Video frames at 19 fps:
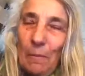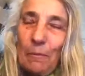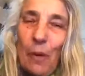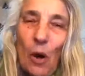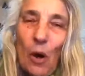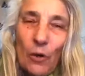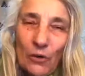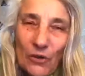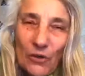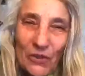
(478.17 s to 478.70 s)

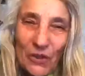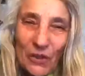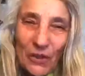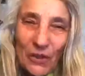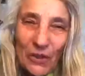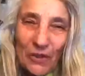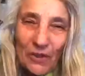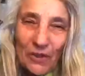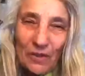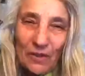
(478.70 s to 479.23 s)
ponder?
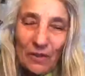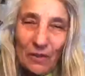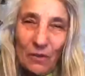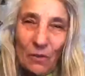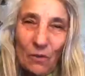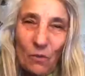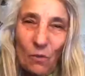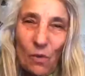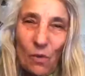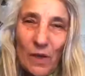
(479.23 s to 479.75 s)

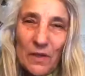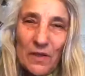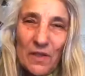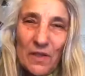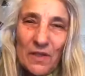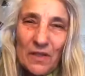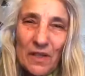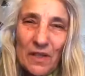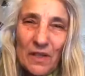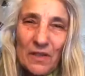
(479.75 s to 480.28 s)
What
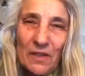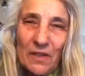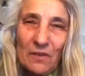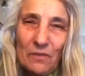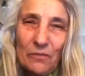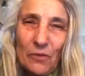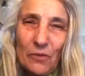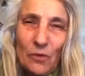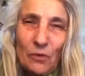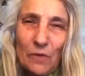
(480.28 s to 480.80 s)
is that
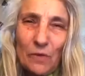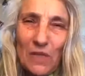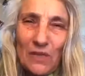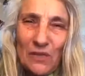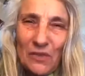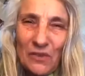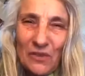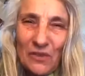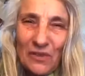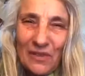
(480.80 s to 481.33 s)

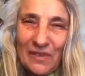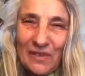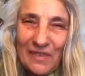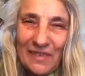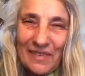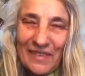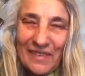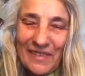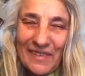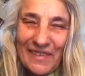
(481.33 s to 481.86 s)
information?
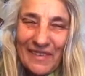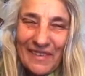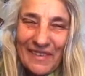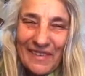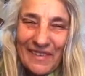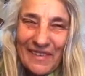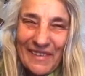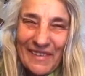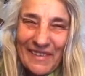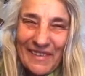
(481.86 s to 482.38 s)

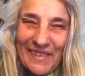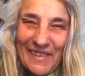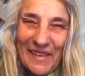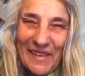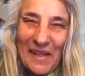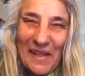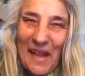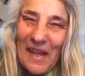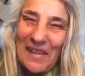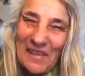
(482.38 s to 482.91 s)

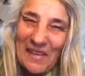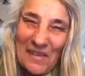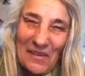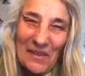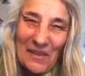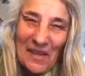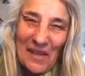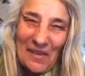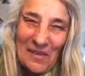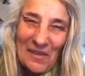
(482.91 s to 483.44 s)
That's
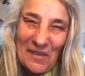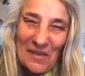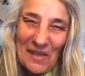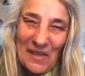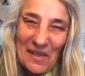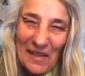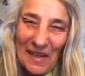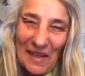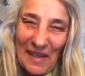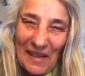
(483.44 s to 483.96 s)
okay to
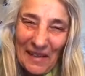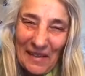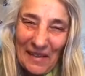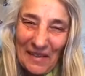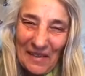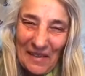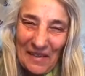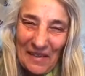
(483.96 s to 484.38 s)
decline,